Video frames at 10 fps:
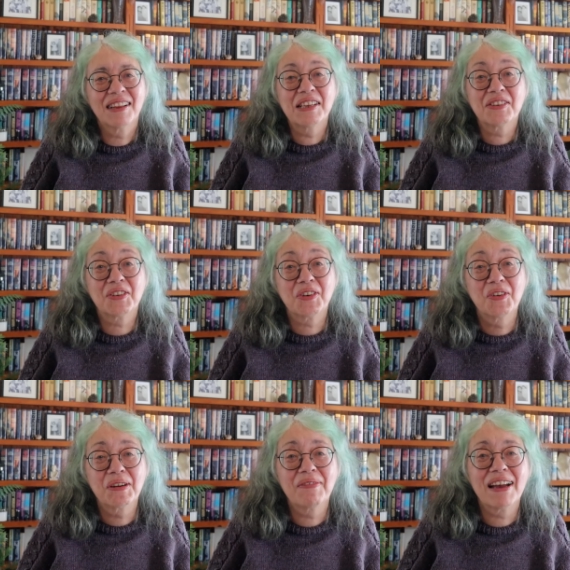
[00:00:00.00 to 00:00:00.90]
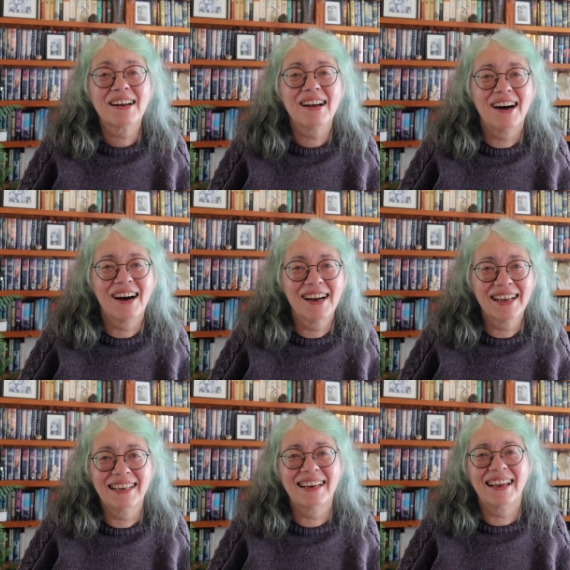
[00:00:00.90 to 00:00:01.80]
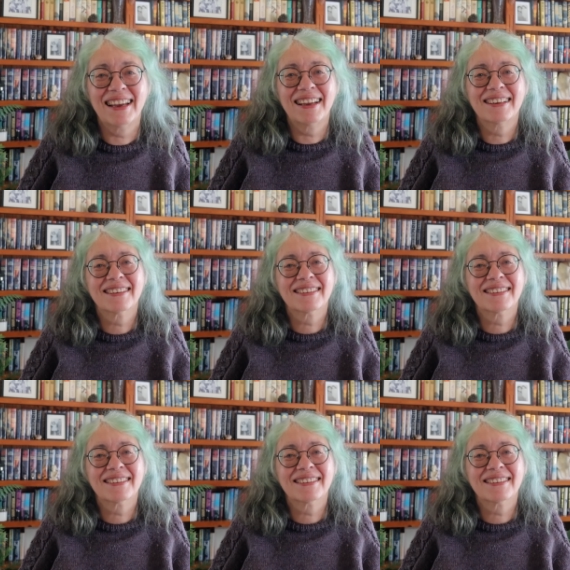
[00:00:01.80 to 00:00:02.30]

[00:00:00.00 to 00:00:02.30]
Let's talk about irony.